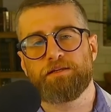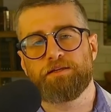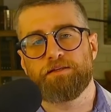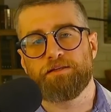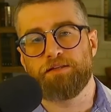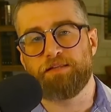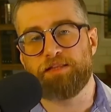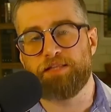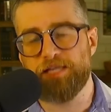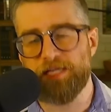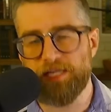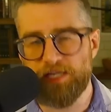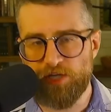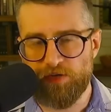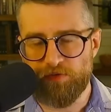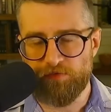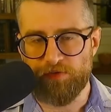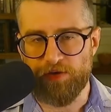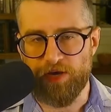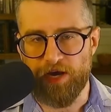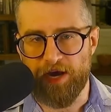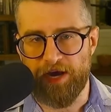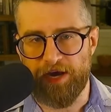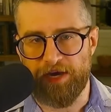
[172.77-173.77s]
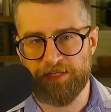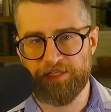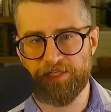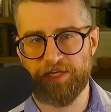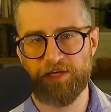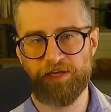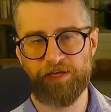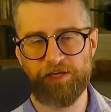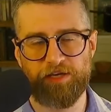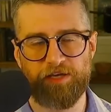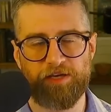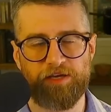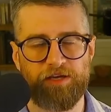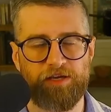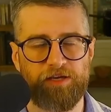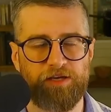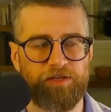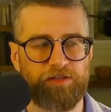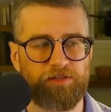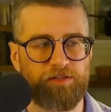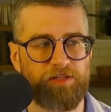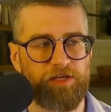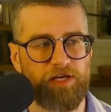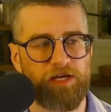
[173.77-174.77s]
then you've got
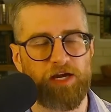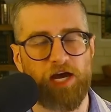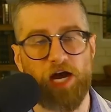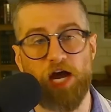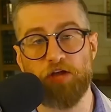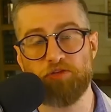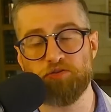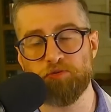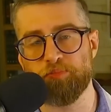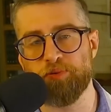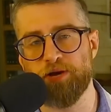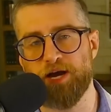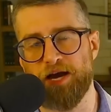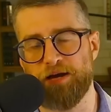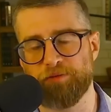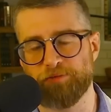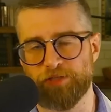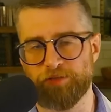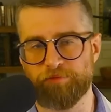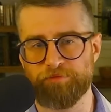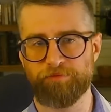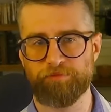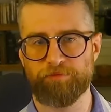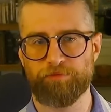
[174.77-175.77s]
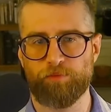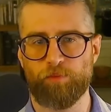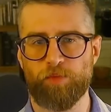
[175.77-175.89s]
the other problem,